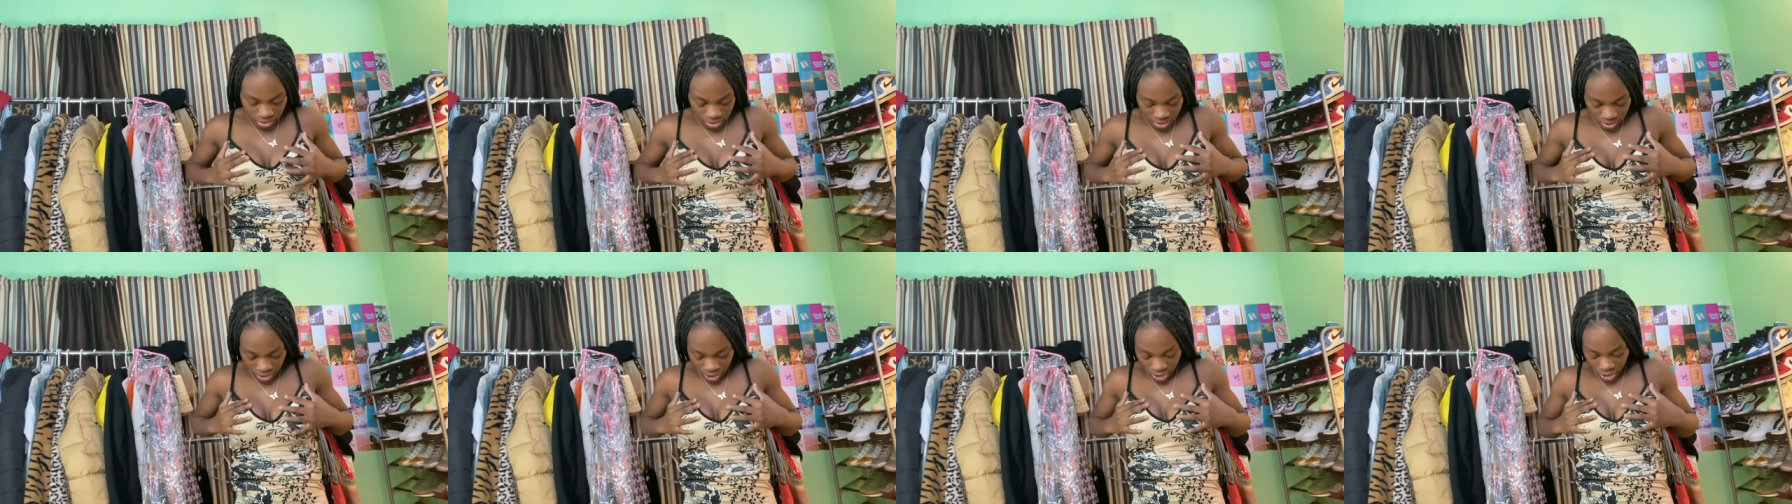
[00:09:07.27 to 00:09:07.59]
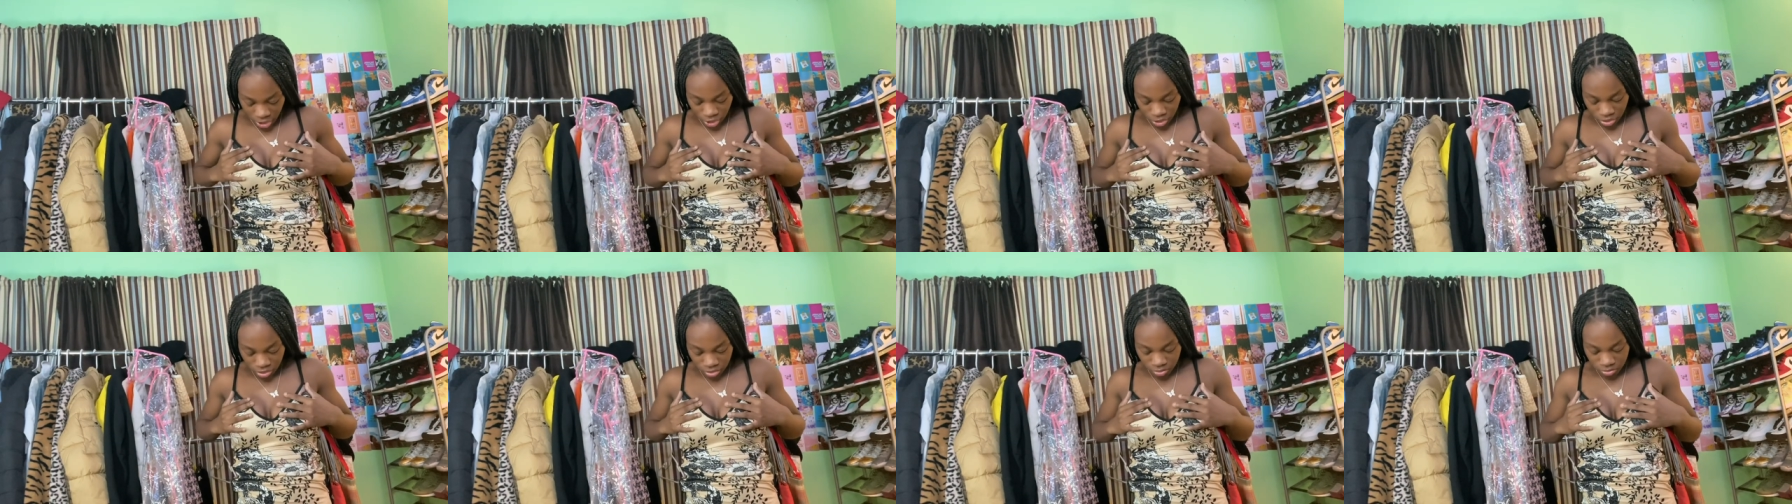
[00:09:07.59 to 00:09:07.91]

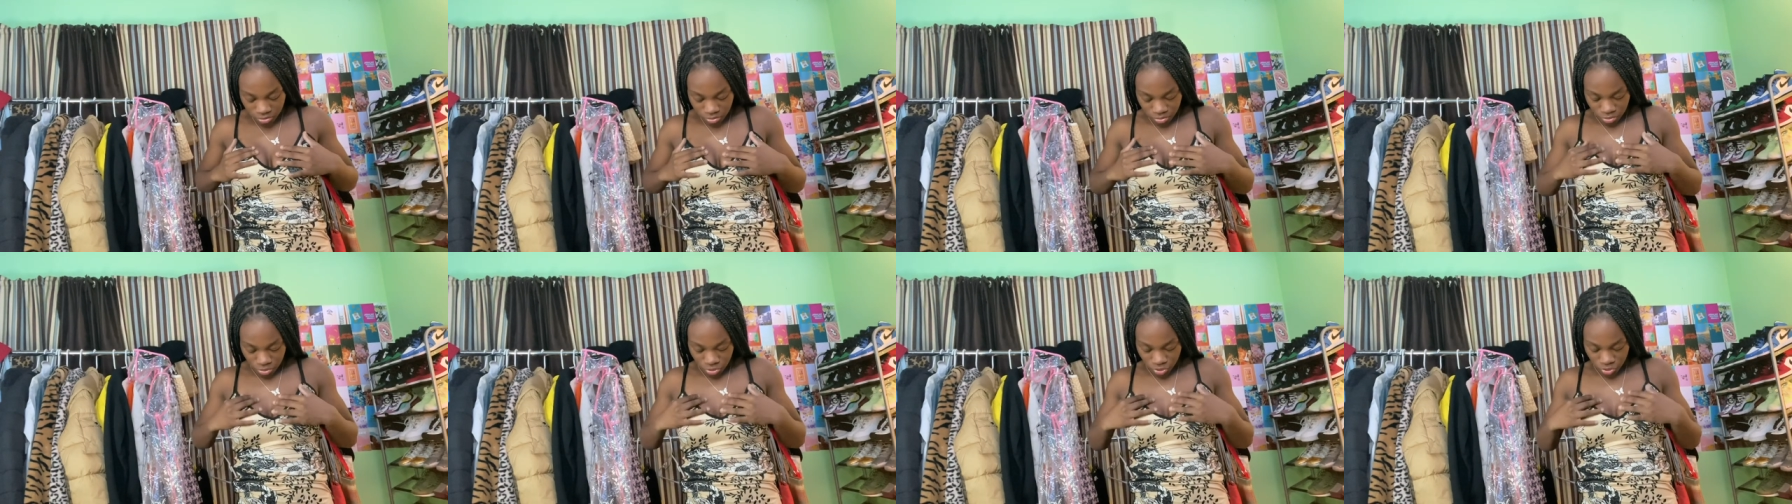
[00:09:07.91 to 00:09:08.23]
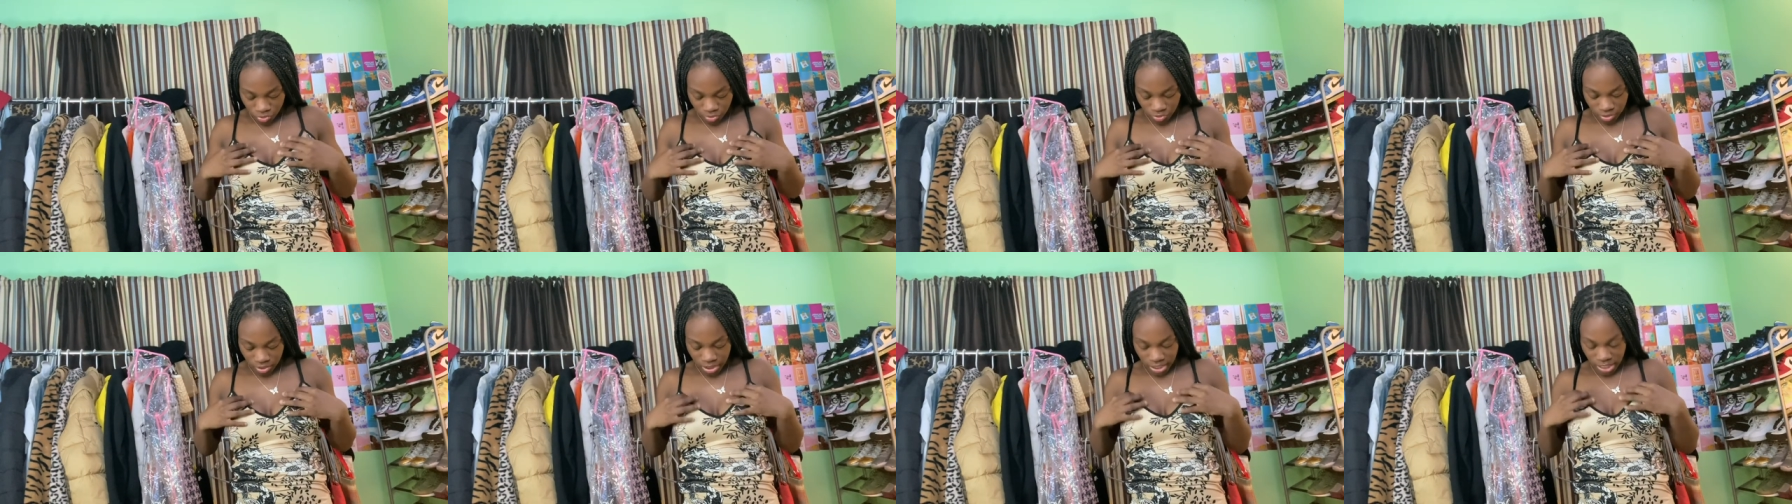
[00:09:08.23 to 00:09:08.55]
cute
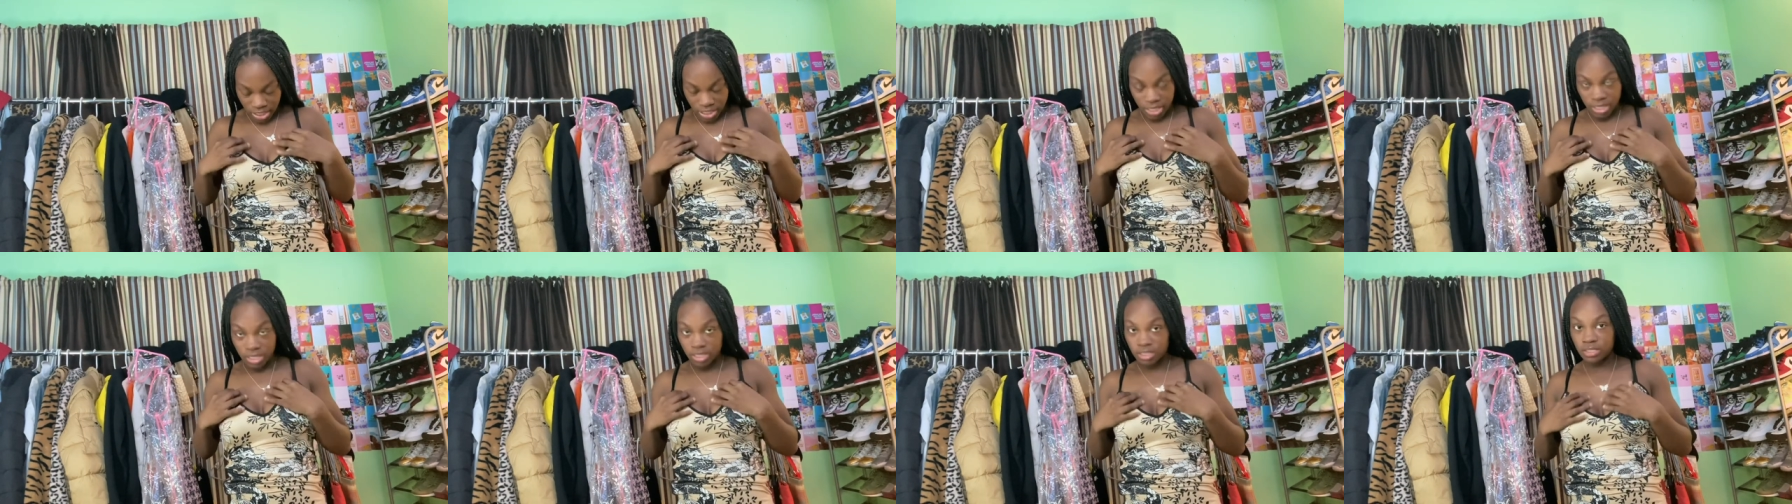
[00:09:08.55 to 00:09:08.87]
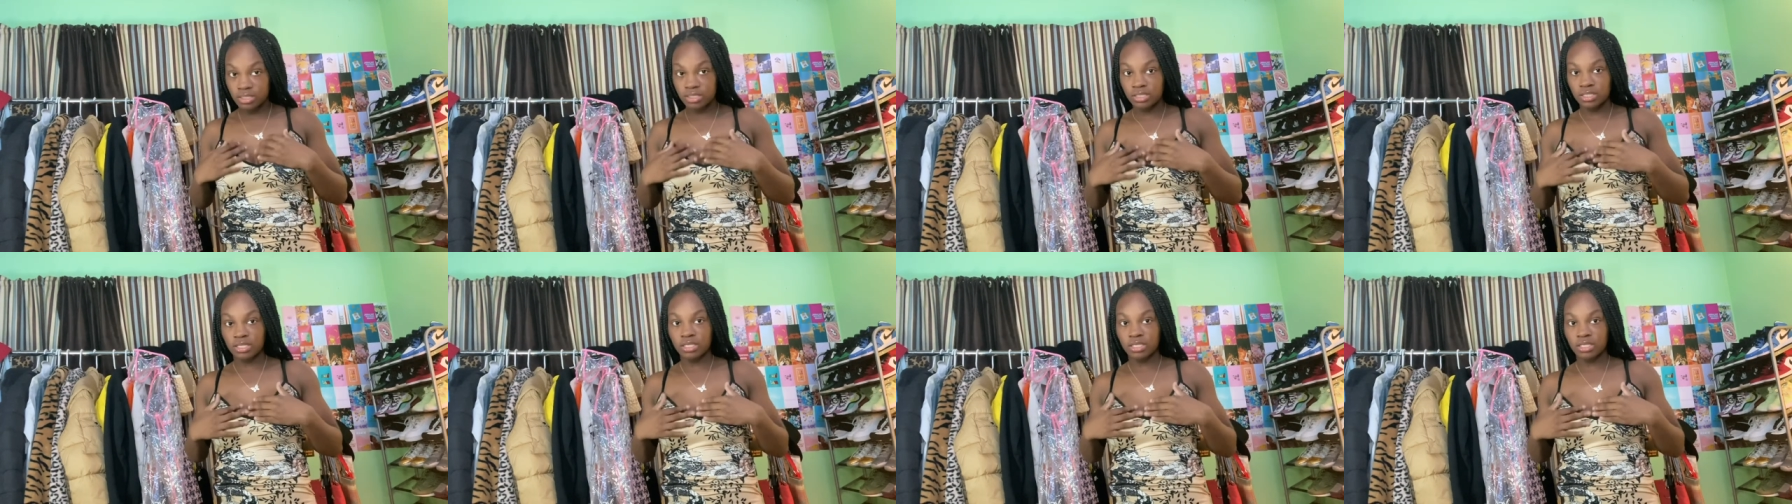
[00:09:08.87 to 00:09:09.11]
dress.